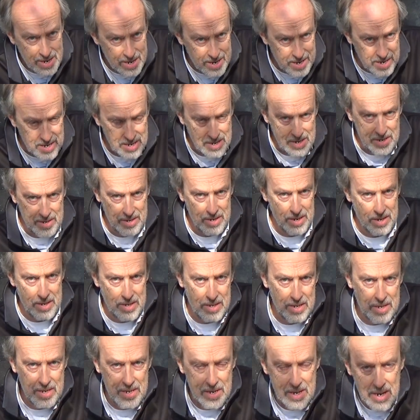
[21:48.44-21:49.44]
in
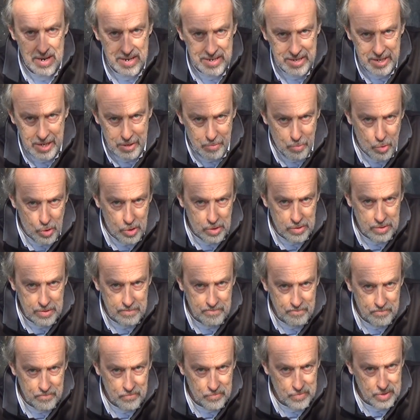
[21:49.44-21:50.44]
1991,
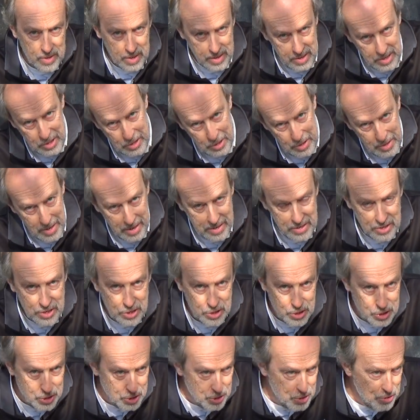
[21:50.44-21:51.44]
then in
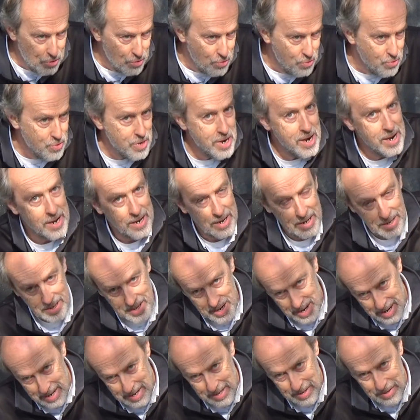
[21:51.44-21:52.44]
92, and
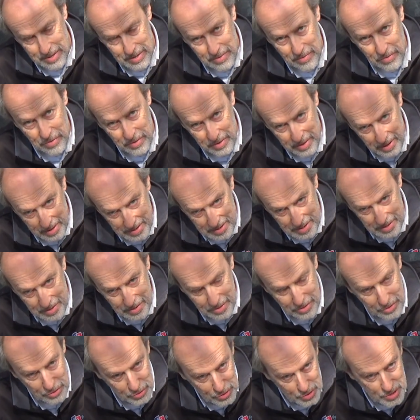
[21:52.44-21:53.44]
again in
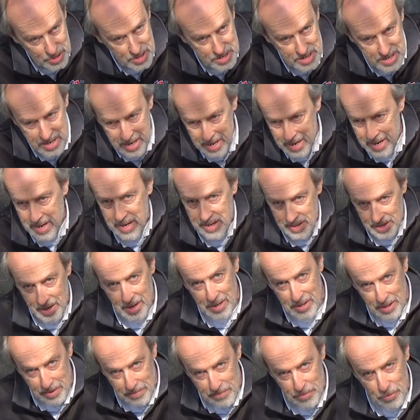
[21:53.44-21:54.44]
93.
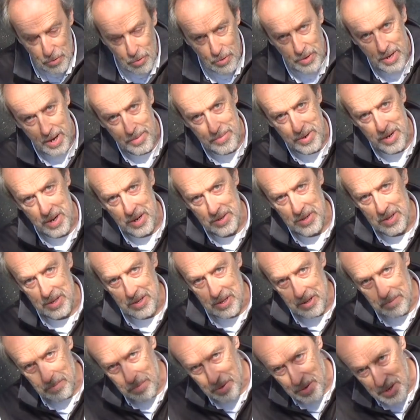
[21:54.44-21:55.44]
94, Yamaha didn't
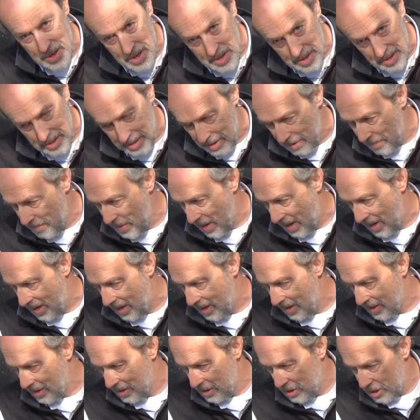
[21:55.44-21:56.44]
compete, the
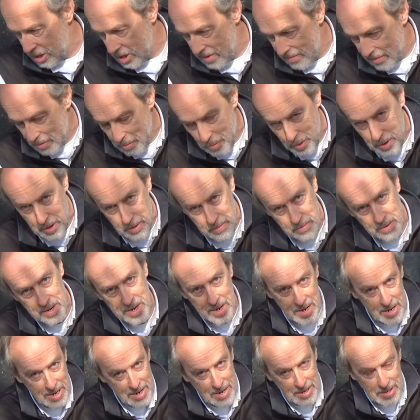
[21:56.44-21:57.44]
Cagiva won.
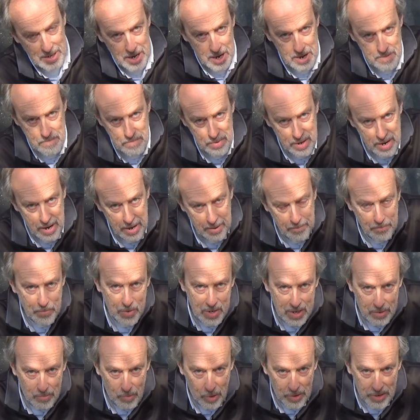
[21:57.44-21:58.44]
Came back,
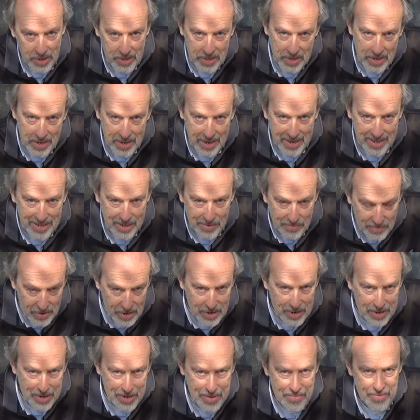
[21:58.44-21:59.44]
he won it in
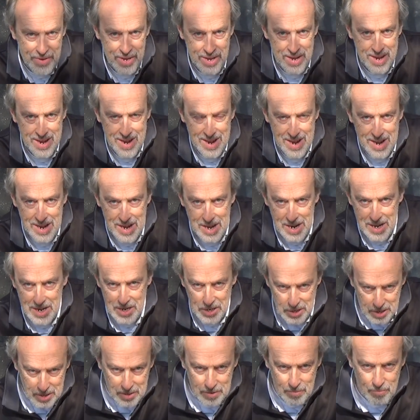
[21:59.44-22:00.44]
95.
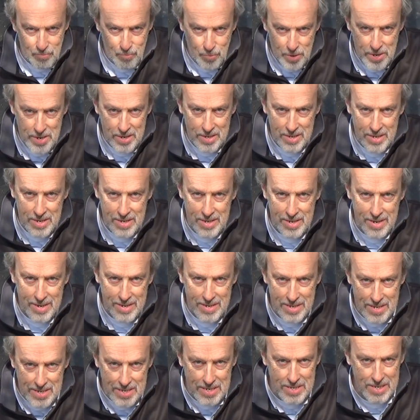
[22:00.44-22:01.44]
He didn't win it in
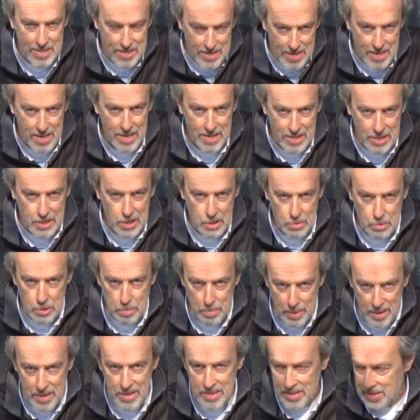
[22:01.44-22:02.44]
96, he was
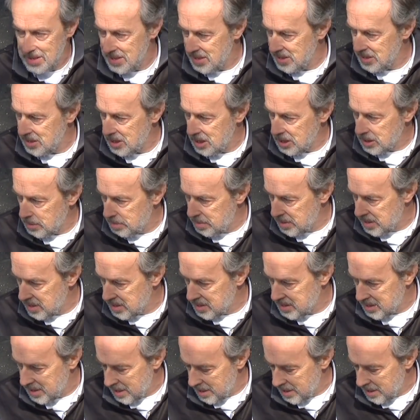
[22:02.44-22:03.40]
placed in 96, but